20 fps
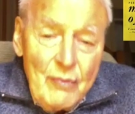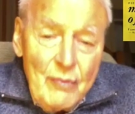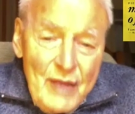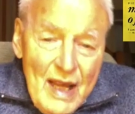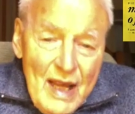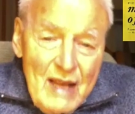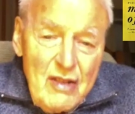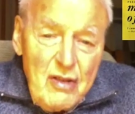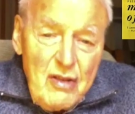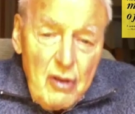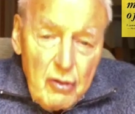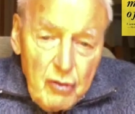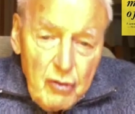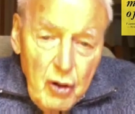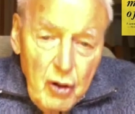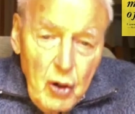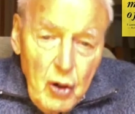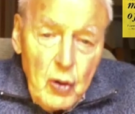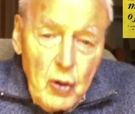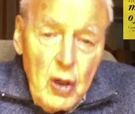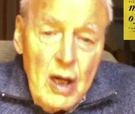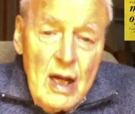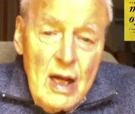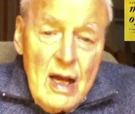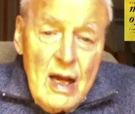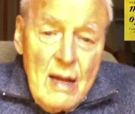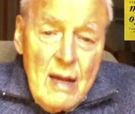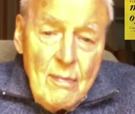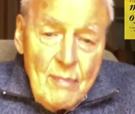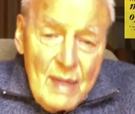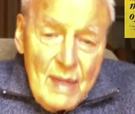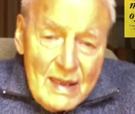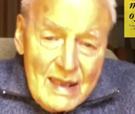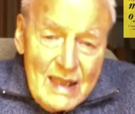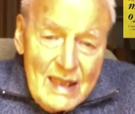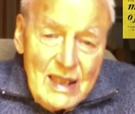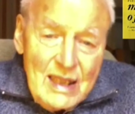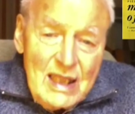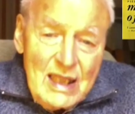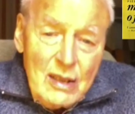Death Row.
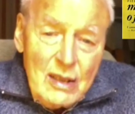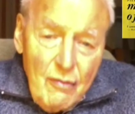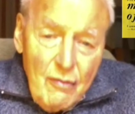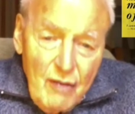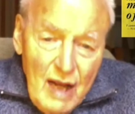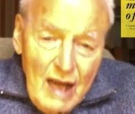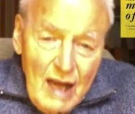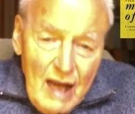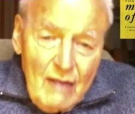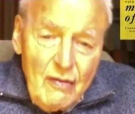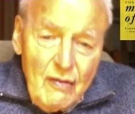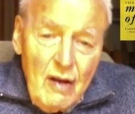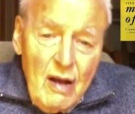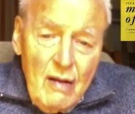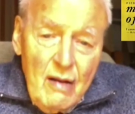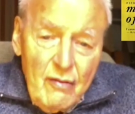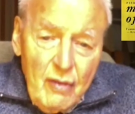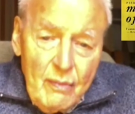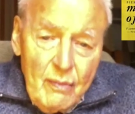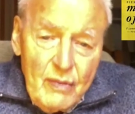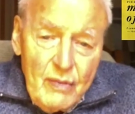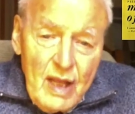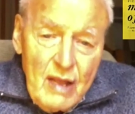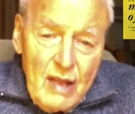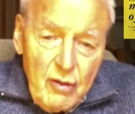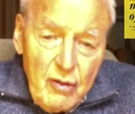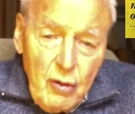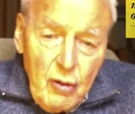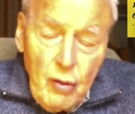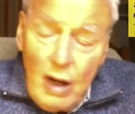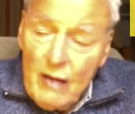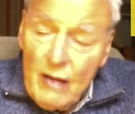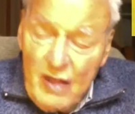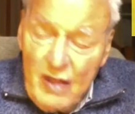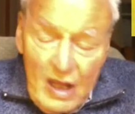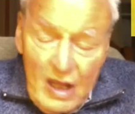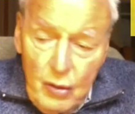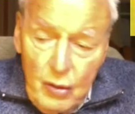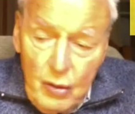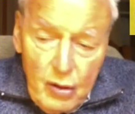Messages of Life from Death Row. I
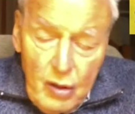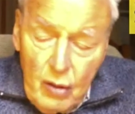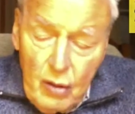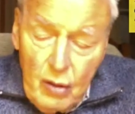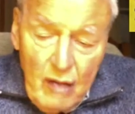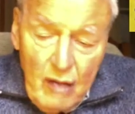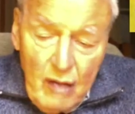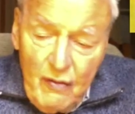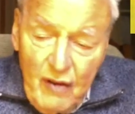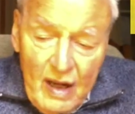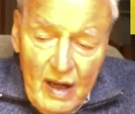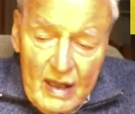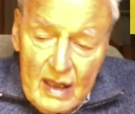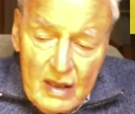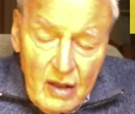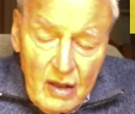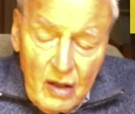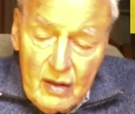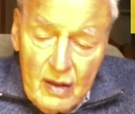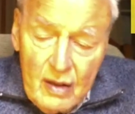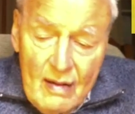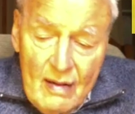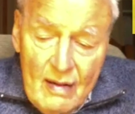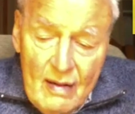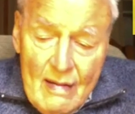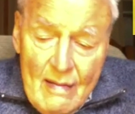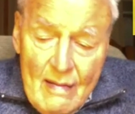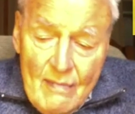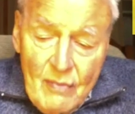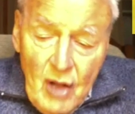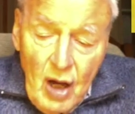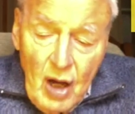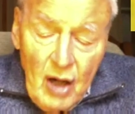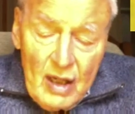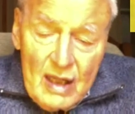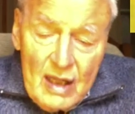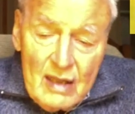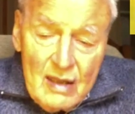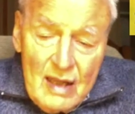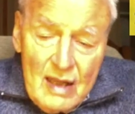think you can only find it on
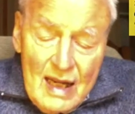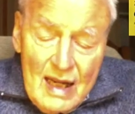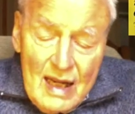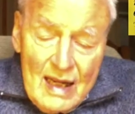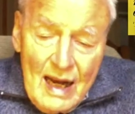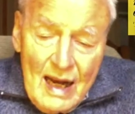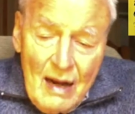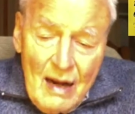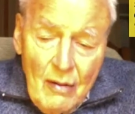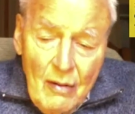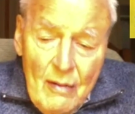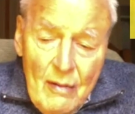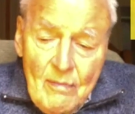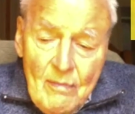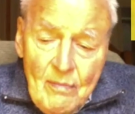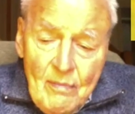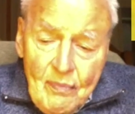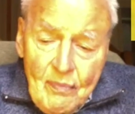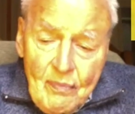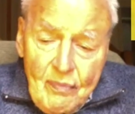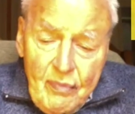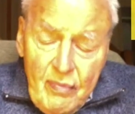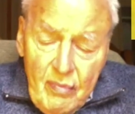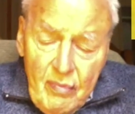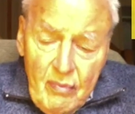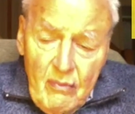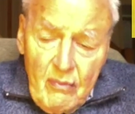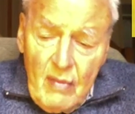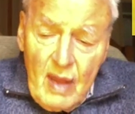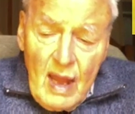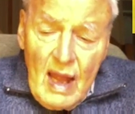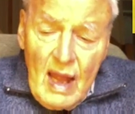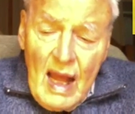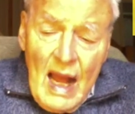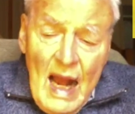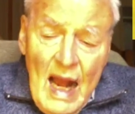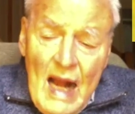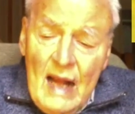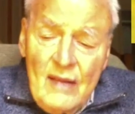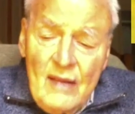internet now.
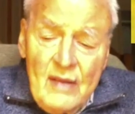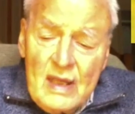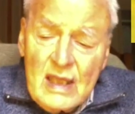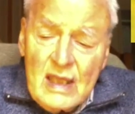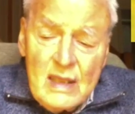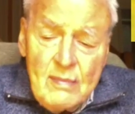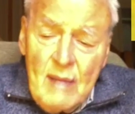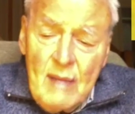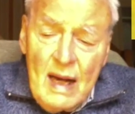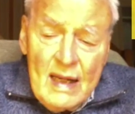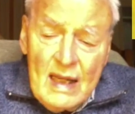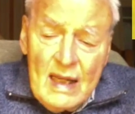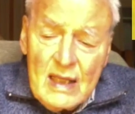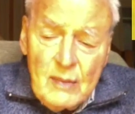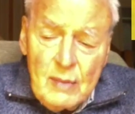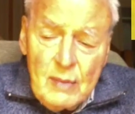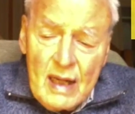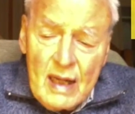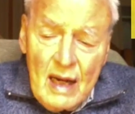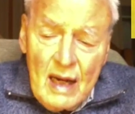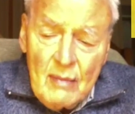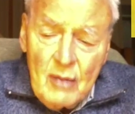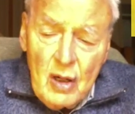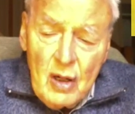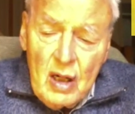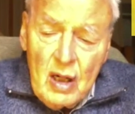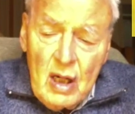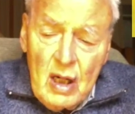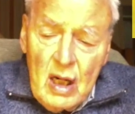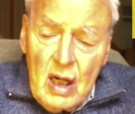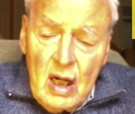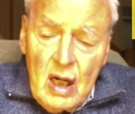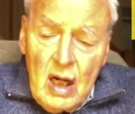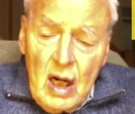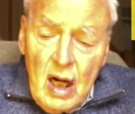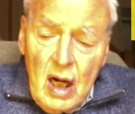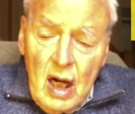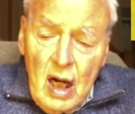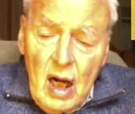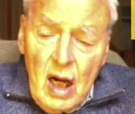And this man has become
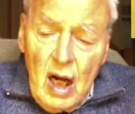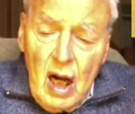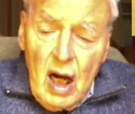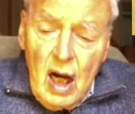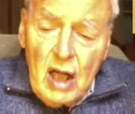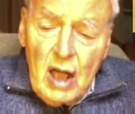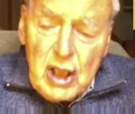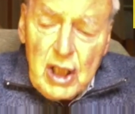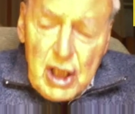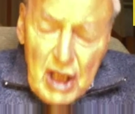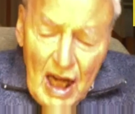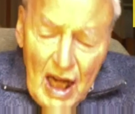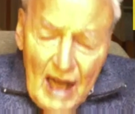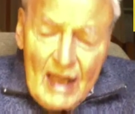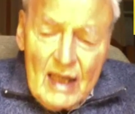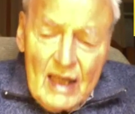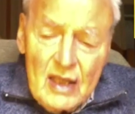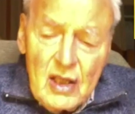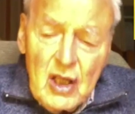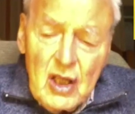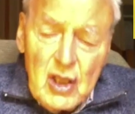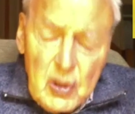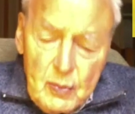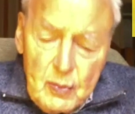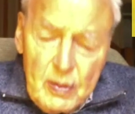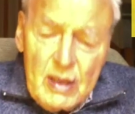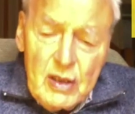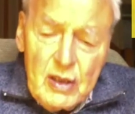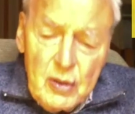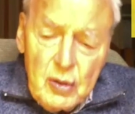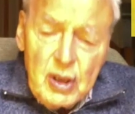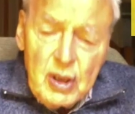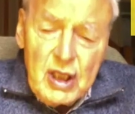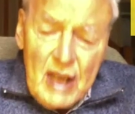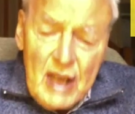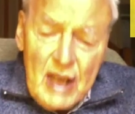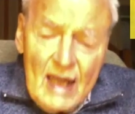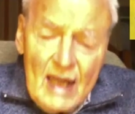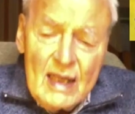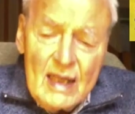a giant, a spiritual
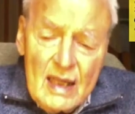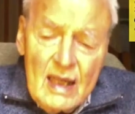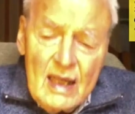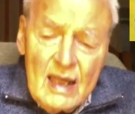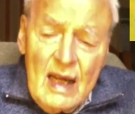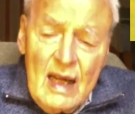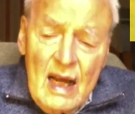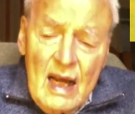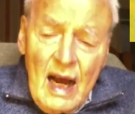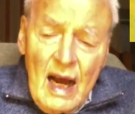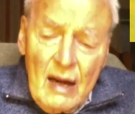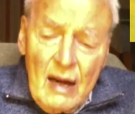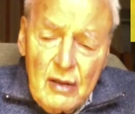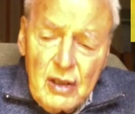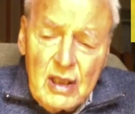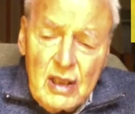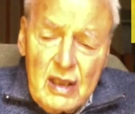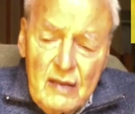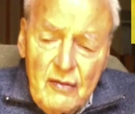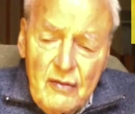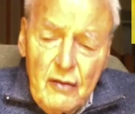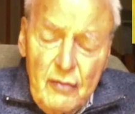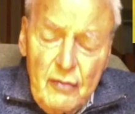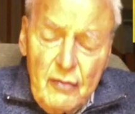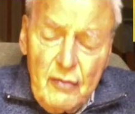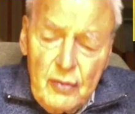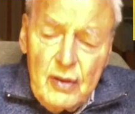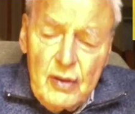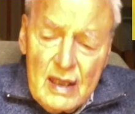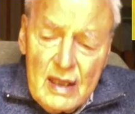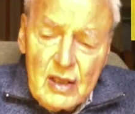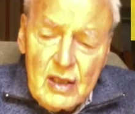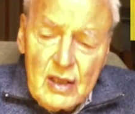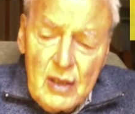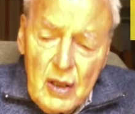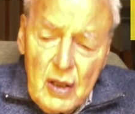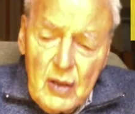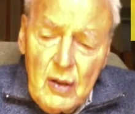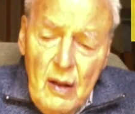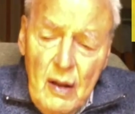giant. I received a few years
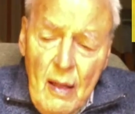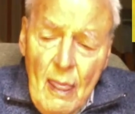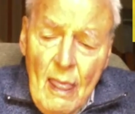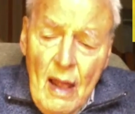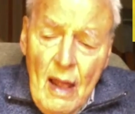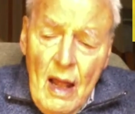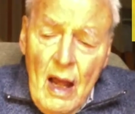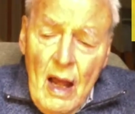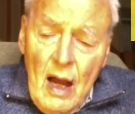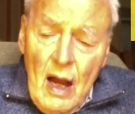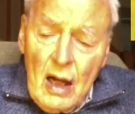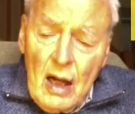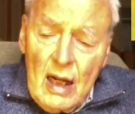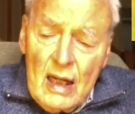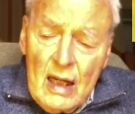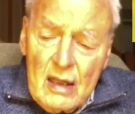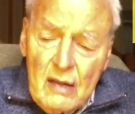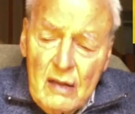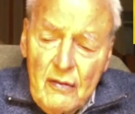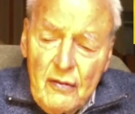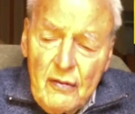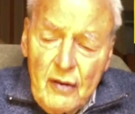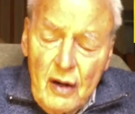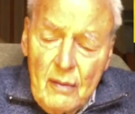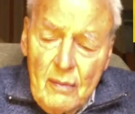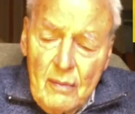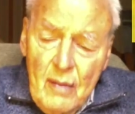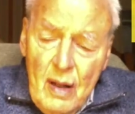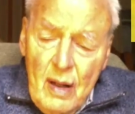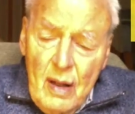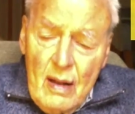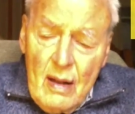ago a letter from